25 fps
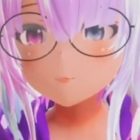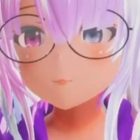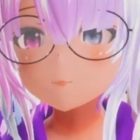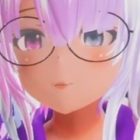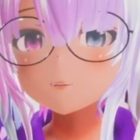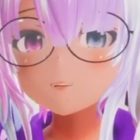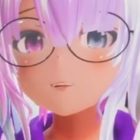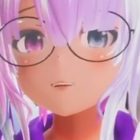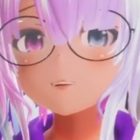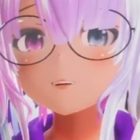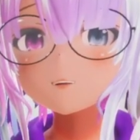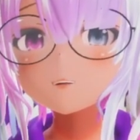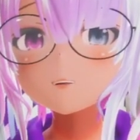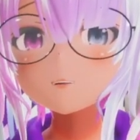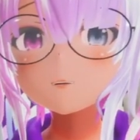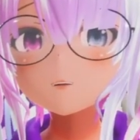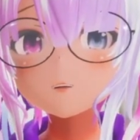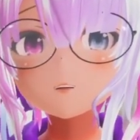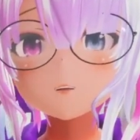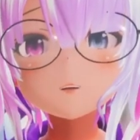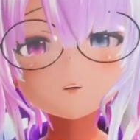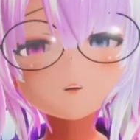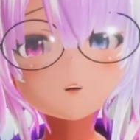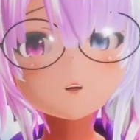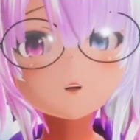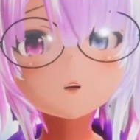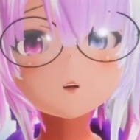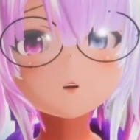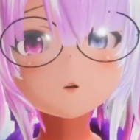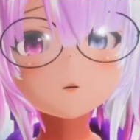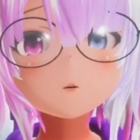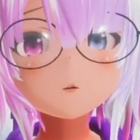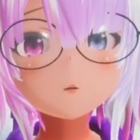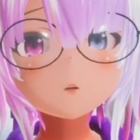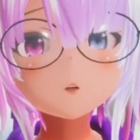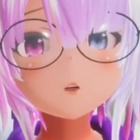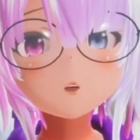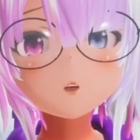is
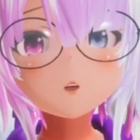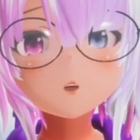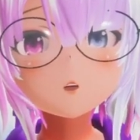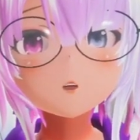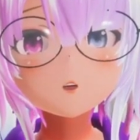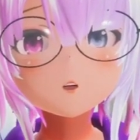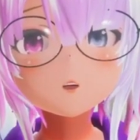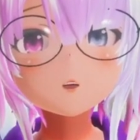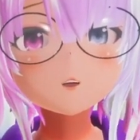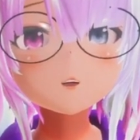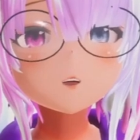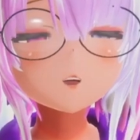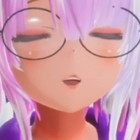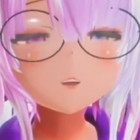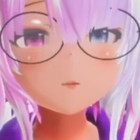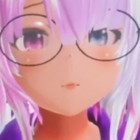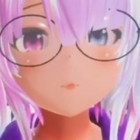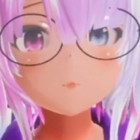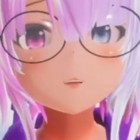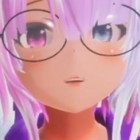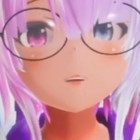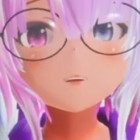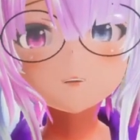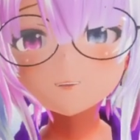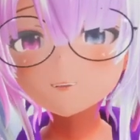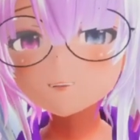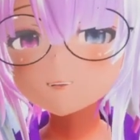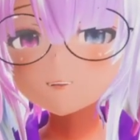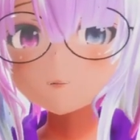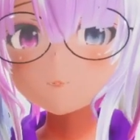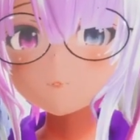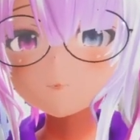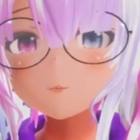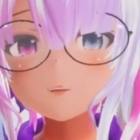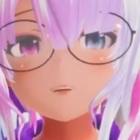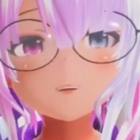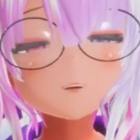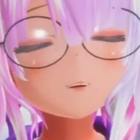um, I find the thing that
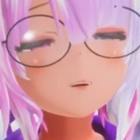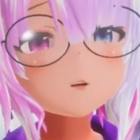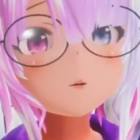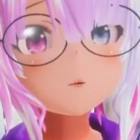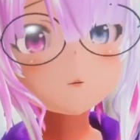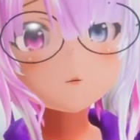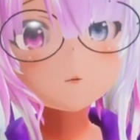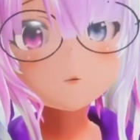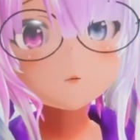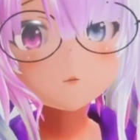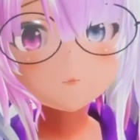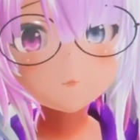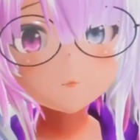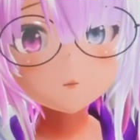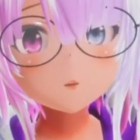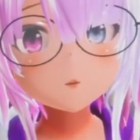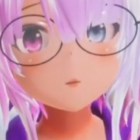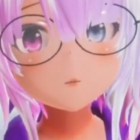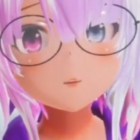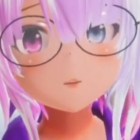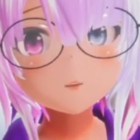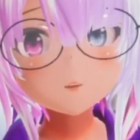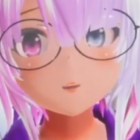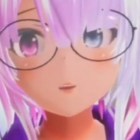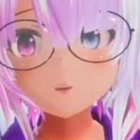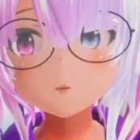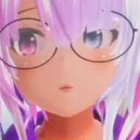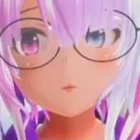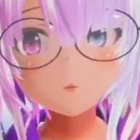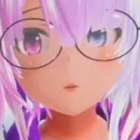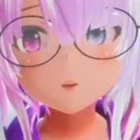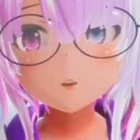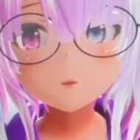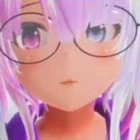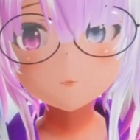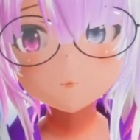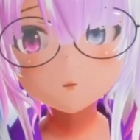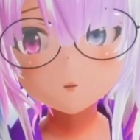messes up the most um, when you're
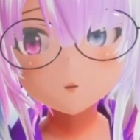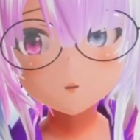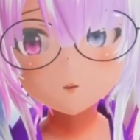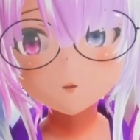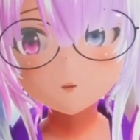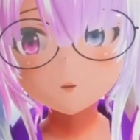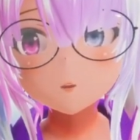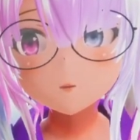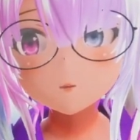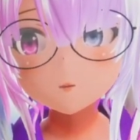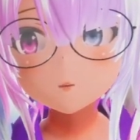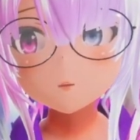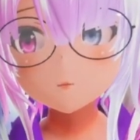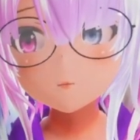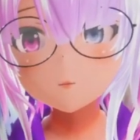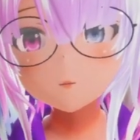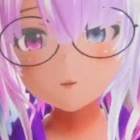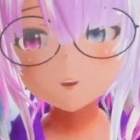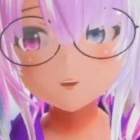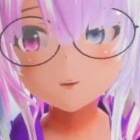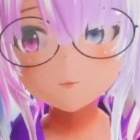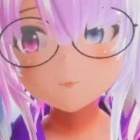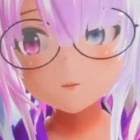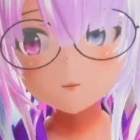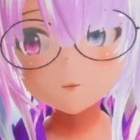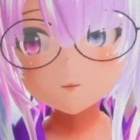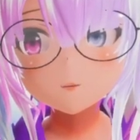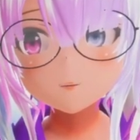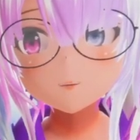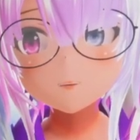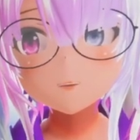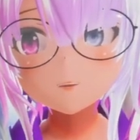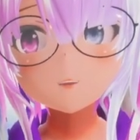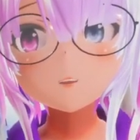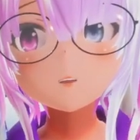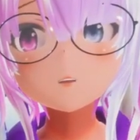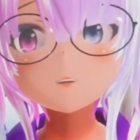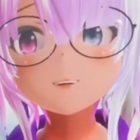merging two avatars
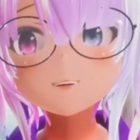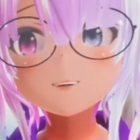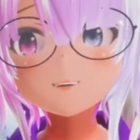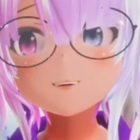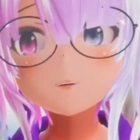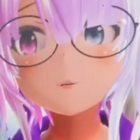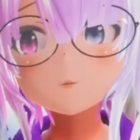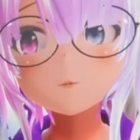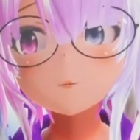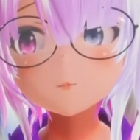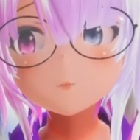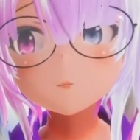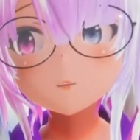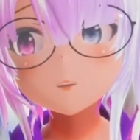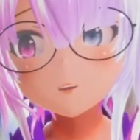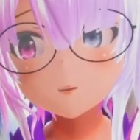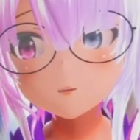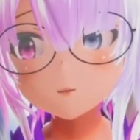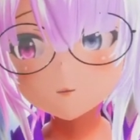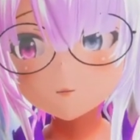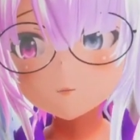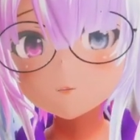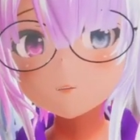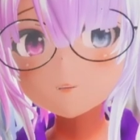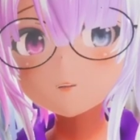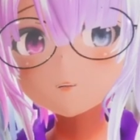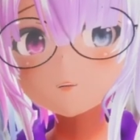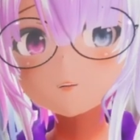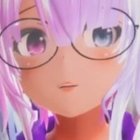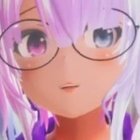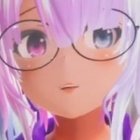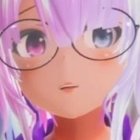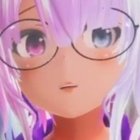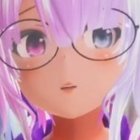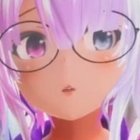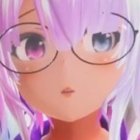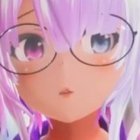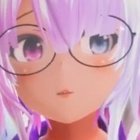together is the fingers.
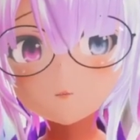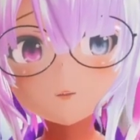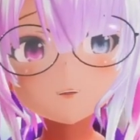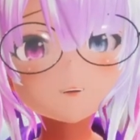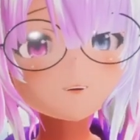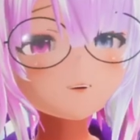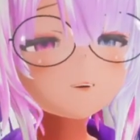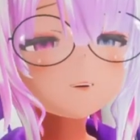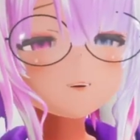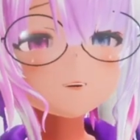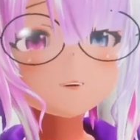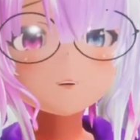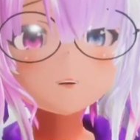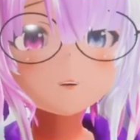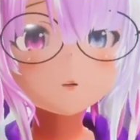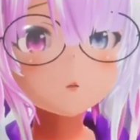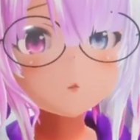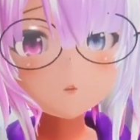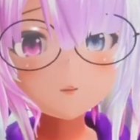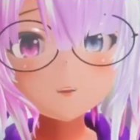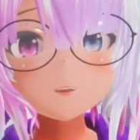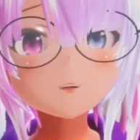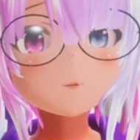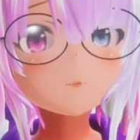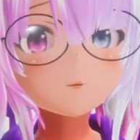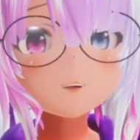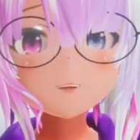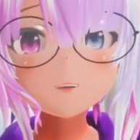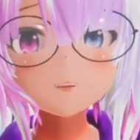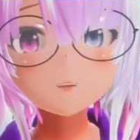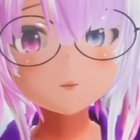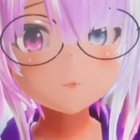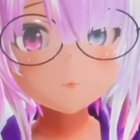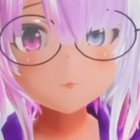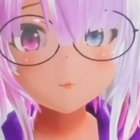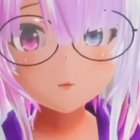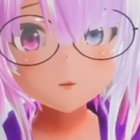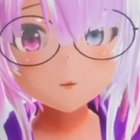So basically whatever has the
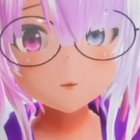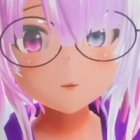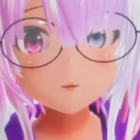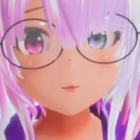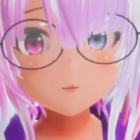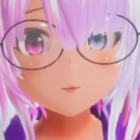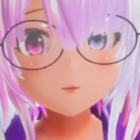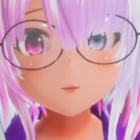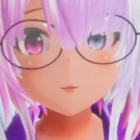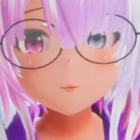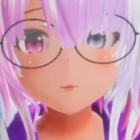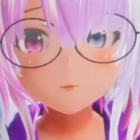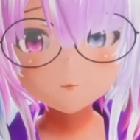fingers,